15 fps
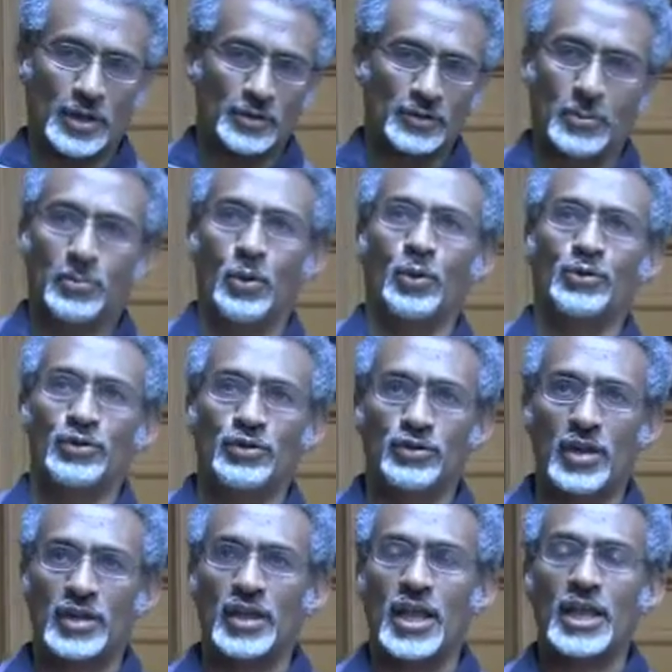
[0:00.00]
supposes
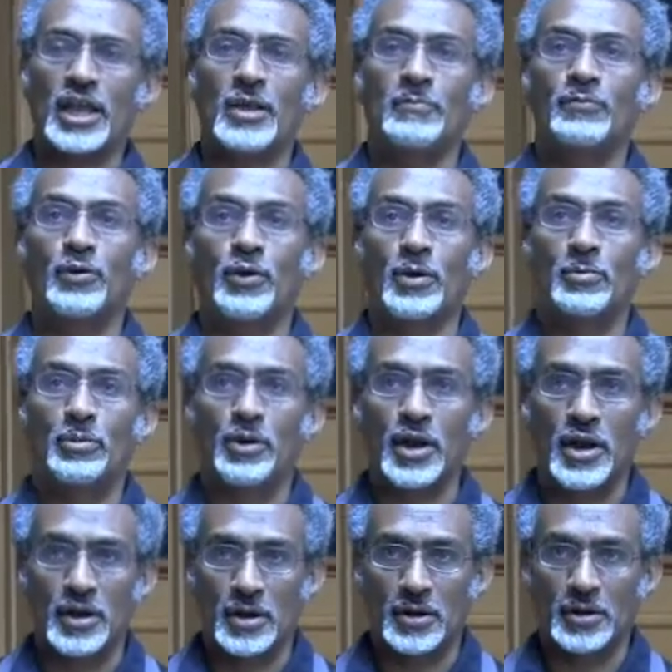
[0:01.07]
that I came for a
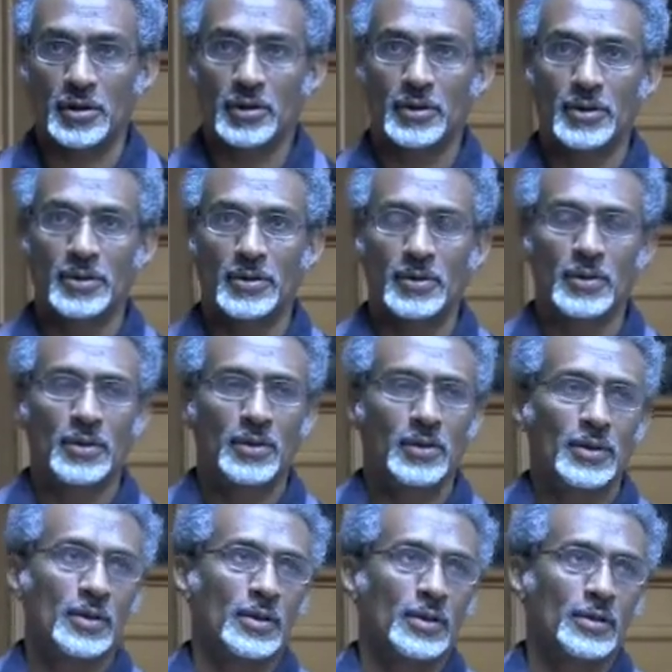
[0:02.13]
prayer.
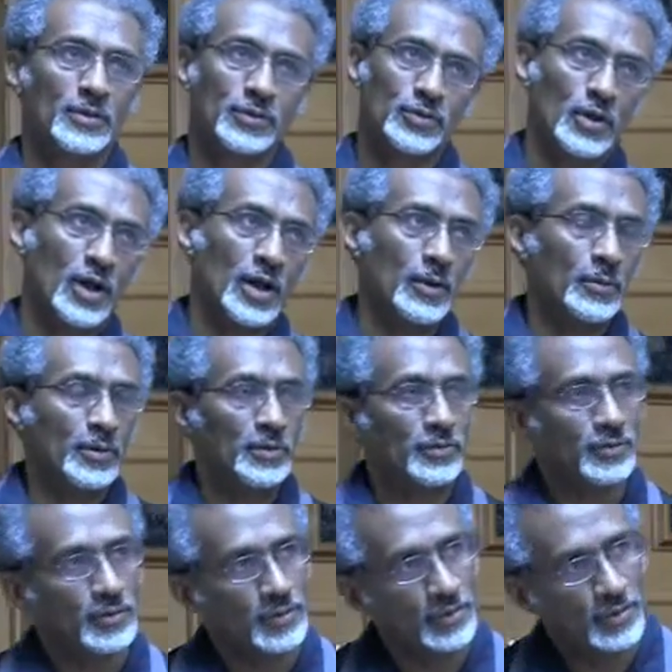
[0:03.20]
So
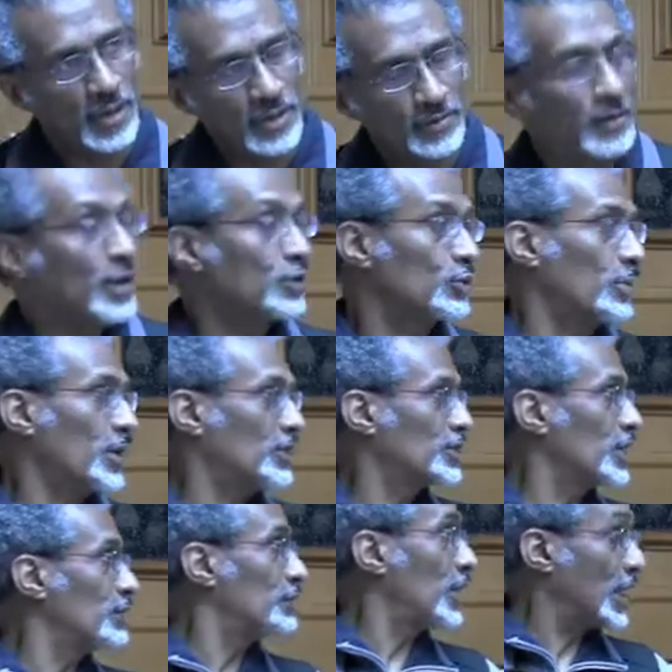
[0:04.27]
I say to
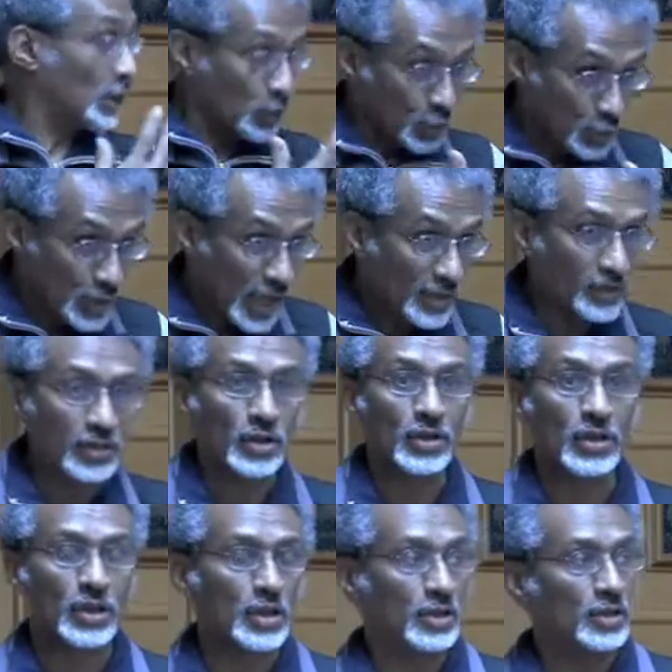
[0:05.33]
myself, I looked at
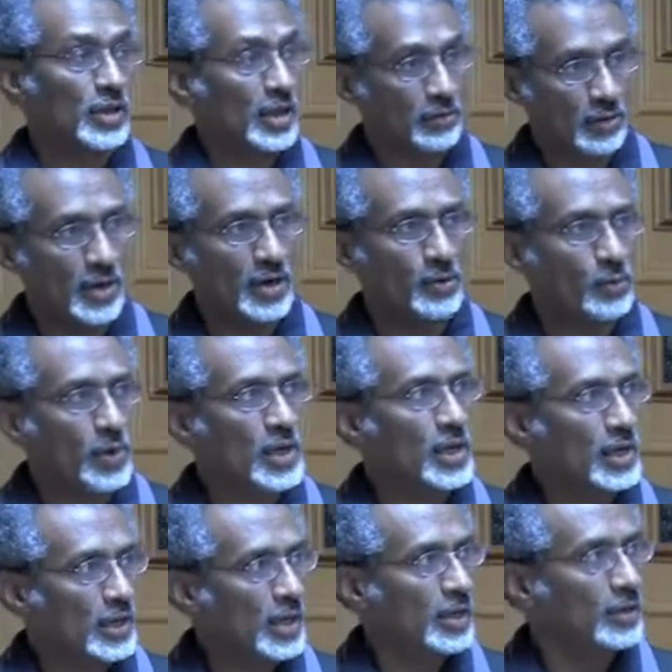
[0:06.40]
the kid that ran
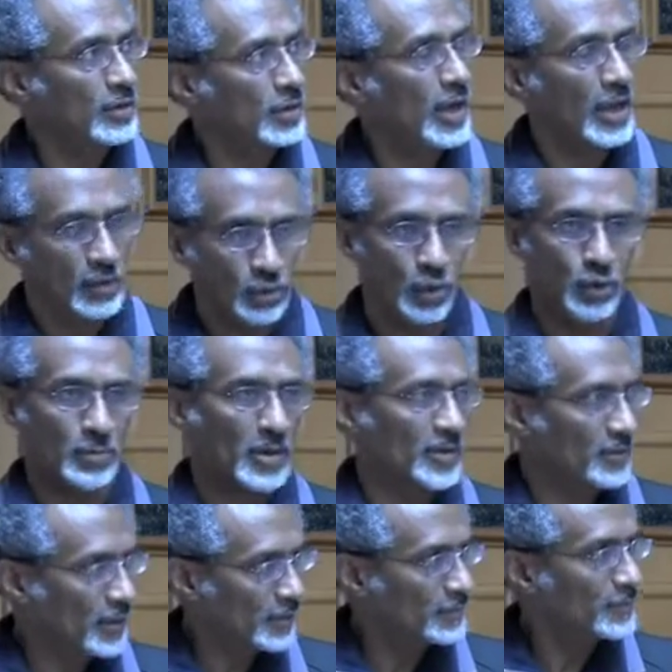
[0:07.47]
away and I told
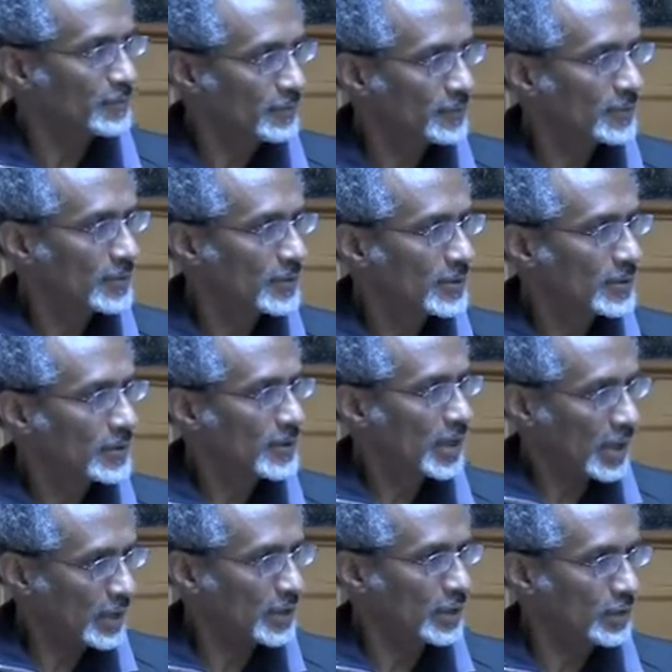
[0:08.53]
myself,
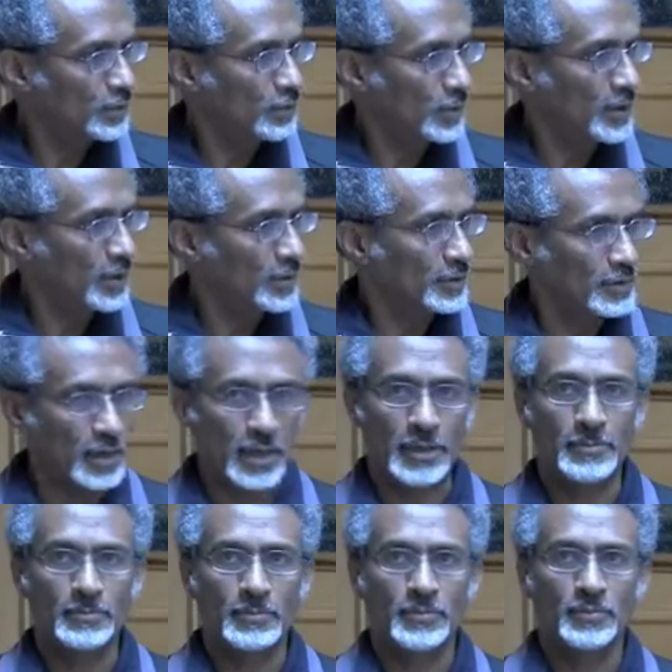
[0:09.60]
I'll get you another
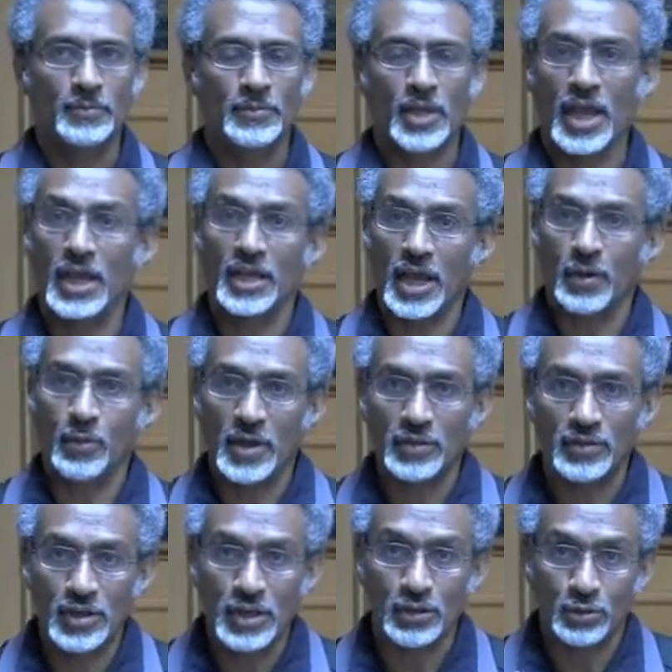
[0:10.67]
time. And I
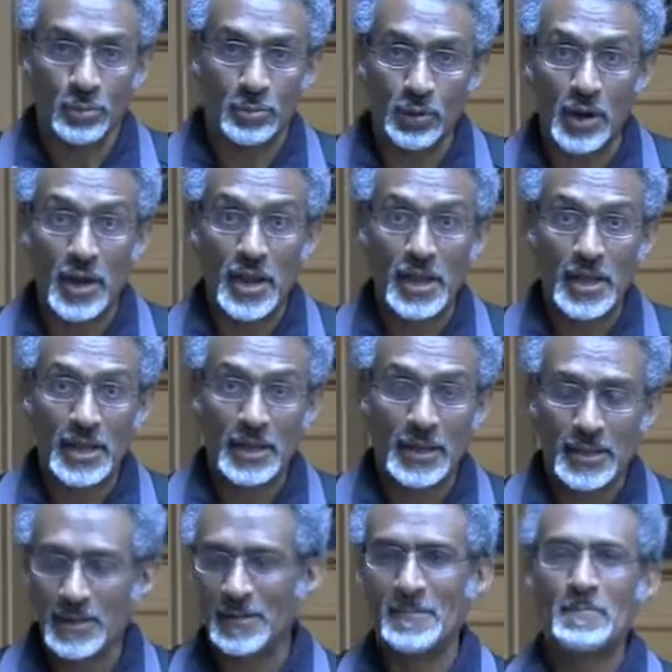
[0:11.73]
went in to pray.
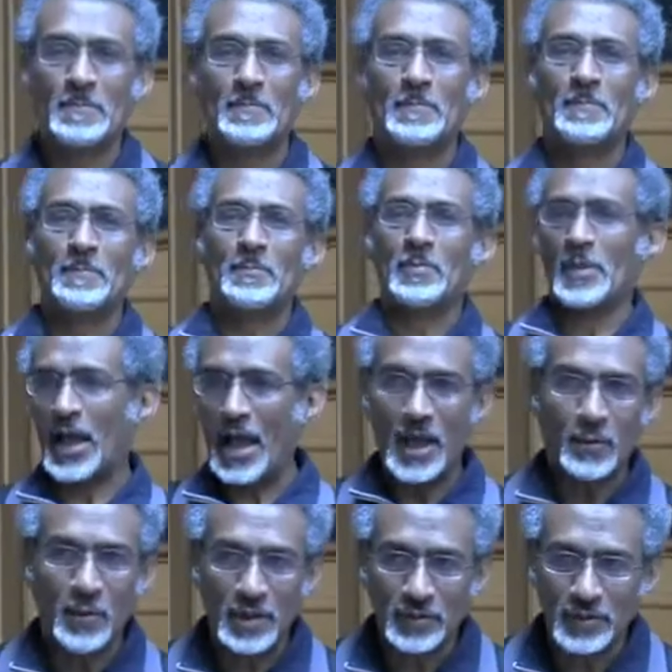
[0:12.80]

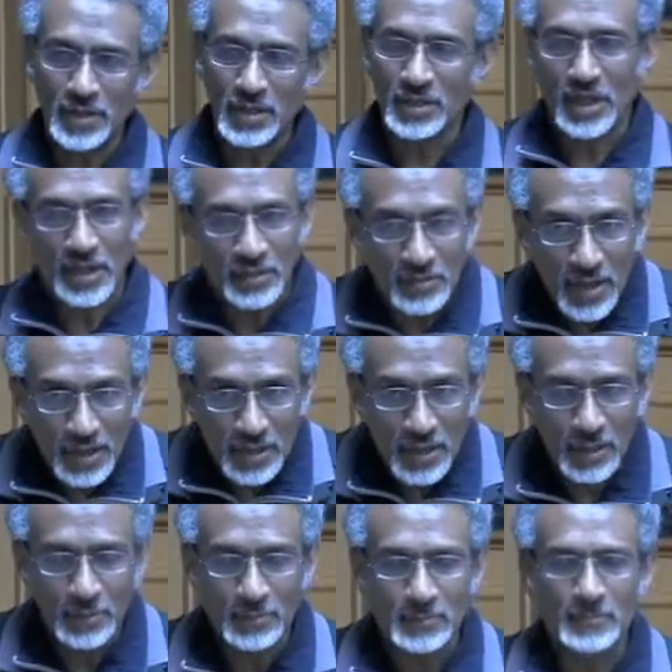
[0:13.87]
I went in and sat
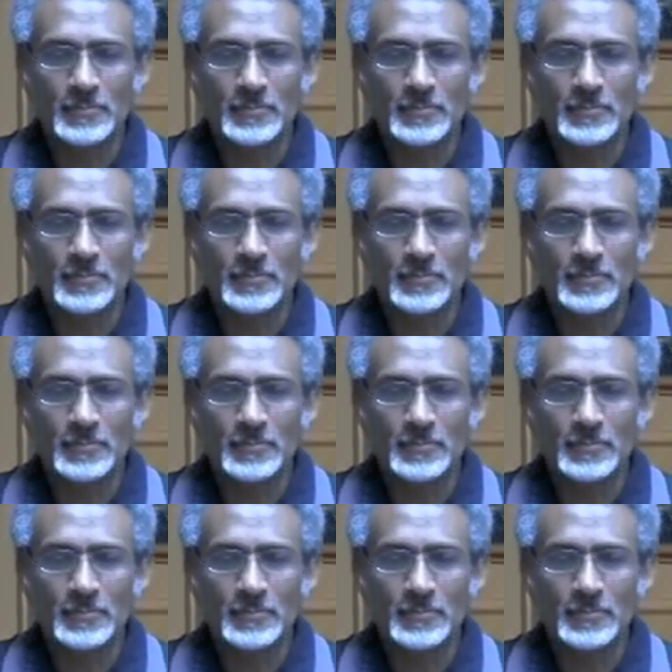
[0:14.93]
down.